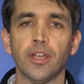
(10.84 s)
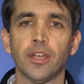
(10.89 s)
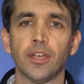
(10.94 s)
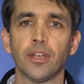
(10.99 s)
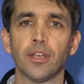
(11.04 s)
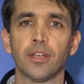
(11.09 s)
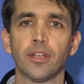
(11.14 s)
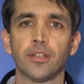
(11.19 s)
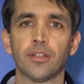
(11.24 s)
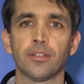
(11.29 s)

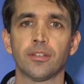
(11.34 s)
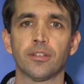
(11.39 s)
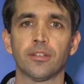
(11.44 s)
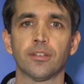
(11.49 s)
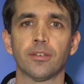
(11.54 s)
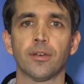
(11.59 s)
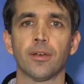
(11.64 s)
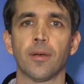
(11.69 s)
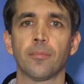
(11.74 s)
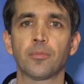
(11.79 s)
and
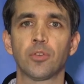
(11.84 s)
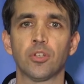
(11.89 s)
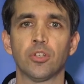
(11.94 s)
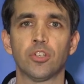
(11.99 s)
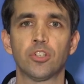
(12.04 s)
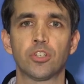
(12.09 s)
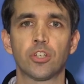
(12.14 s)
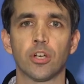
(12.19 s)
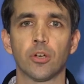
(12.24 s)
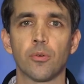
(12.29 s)
I'm going
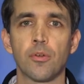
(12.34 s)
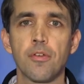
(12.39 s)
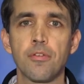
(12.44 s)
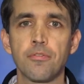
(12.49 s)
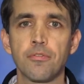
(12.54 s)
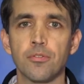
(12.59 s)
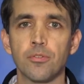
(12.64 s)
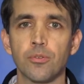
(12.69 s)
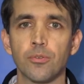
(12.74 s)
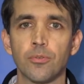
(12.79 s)
to share
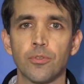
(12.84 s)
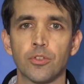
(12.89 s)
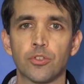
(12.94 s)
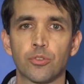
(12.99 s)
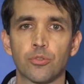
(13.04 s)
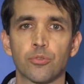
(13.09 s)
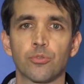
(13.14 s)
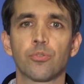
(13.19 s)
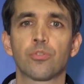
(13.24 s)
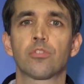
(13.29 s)
with you the
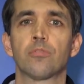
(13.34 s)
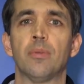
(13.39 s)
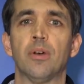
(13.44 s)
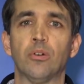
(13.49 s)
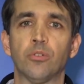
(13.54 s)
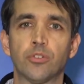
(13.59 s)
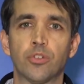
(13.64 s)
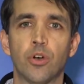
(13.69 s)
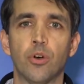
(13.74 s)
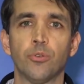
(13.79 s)
truth
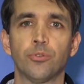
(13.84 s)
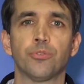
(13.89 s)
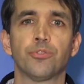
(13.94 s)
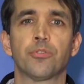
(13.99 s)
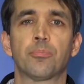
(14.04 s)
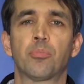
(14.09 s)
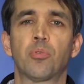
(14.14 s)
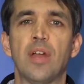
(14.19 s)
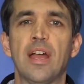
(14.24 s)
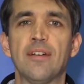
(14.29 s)
about total
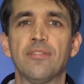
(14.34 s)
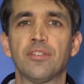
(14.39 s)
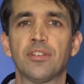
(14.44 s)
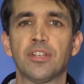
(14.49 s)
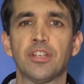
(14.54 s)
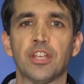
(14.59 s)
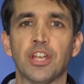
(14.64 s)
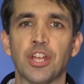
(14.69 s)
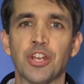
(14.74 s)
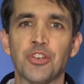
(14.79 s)

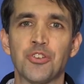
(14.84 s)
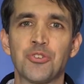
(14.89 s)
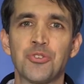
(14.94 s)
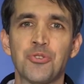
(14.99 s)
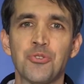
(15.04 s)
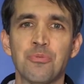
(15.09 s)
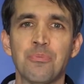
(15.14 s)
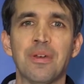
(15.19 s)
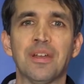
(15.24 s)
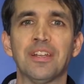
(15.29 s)
depravity in
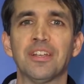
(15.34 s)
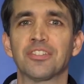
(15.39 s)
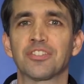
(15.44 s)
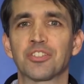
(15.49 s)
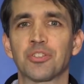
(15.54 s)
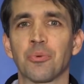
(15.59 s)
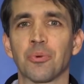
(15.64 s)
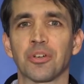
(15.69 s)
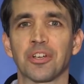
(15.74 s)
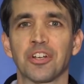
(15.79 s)
2 minutes.
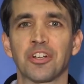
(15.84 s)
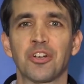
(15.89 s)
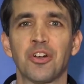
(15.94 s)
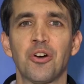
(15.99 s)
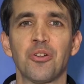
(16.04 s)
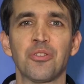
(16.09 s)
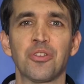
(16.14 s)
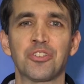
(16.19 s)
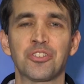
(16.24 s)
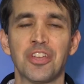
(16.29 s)
So we're going to
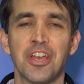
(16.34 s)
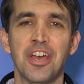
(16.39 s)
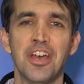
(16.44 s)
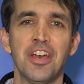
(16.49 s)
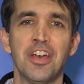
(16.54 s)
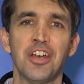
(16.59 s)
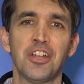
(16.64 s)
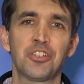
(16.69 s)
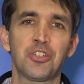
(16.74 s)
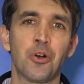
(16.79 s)
call this
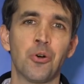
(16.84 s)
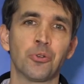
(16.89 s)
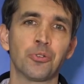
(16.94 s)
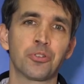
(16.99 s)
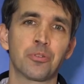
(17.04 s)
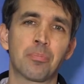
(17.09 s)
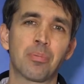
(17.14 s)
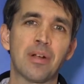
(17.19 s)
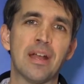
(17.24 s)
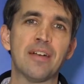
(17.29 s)

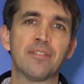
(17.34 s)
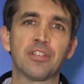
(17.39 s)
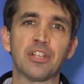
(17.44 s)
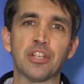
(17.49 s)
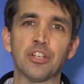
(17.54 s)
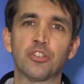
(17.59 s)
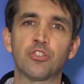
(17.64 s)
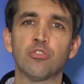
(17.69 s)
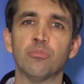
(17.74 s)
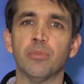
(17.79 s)
Total
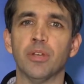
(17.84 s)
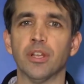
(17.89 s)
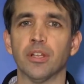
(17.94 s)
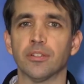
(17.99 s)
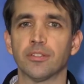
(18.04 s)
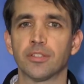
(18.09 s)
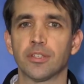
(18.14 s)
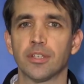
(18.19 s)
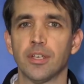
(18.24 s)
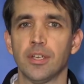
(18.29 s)
Depravity in 2
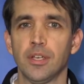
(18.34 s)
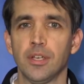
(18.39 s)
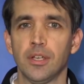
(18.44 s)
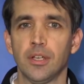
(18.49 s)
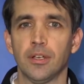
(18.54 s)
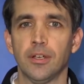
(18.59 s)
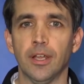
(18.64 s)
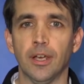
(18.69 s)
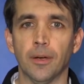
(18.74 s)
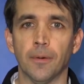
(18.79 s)
minutes.
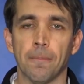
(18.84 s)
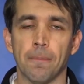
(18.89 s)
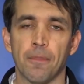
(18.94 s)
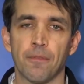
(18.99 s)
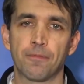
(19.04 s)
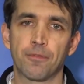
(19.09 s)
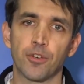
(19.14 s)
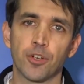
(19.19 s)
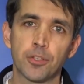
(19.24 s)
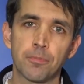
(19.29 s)
Now,
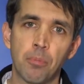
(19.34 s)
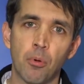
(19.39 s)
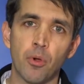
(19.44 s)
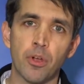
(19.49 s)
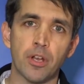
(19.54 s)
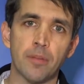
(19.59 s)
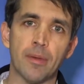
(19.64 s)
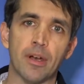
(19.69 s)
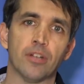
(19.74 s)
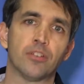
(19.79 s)
the first
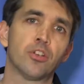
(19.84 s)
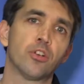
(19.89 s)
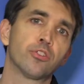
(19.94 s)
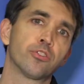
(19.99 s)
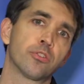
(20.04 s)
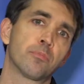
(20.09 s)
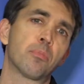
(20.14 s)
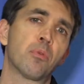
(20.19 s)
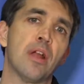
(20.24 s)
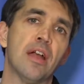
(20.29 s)
point about
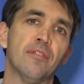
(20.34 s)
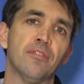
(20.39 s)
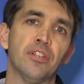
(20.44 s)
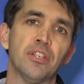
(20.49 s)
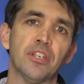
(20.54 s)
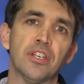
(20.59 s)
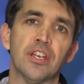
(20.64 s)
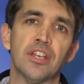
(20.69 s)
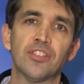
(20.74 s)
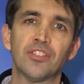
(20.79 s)
total
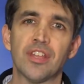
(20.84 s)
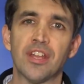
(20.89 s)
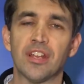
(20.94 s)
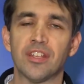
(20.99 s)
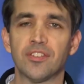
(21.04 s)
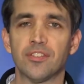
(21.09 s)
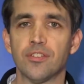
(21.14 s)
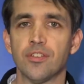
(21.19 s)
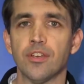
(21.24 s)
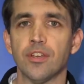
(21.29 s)
depravity is that
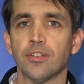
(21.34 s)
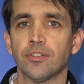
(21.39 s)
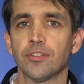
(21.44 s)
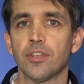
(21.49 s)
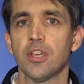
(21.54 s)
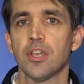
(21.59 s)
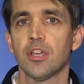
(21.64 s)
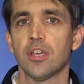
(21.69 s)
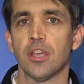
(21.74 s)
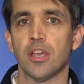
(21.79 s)
it's
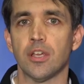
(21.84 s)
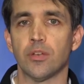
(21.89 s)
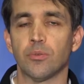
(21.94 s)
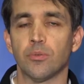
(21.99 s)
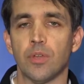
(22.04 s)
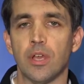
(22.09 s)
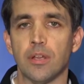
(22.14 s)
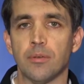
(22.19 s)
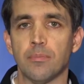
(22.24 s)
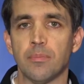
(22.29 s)
this.
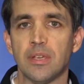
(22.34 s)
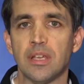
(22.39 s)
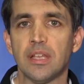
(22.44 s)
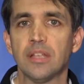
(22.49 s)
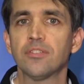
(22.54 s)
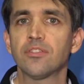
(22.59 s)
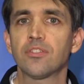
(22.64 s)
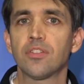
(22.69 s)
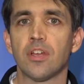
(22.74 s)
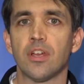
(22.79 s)
It
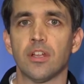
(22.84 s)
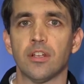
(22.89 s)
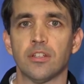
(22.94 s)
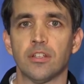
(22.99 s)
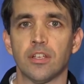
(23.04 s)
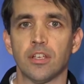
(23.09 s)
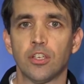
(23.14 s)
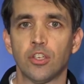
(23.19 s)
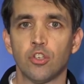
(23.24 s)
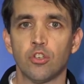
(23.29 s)
means
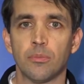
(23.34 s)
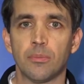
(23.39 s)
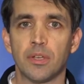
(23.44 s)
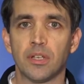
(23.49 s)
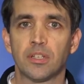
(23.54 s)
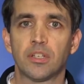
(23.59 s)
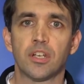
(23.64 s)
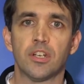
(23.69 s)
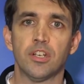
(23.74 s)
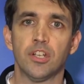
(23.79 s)
that the
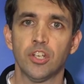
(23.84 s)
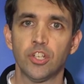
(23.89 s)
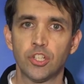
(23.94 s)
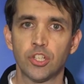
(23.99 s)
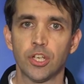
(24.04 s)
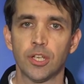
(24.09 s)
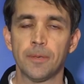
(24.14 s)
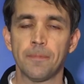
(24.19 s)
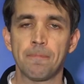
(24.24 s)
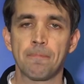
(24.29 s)
human
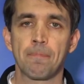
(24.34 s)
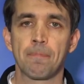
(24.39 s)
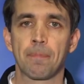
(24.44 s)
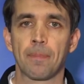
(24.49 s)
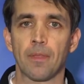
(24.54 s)
condition,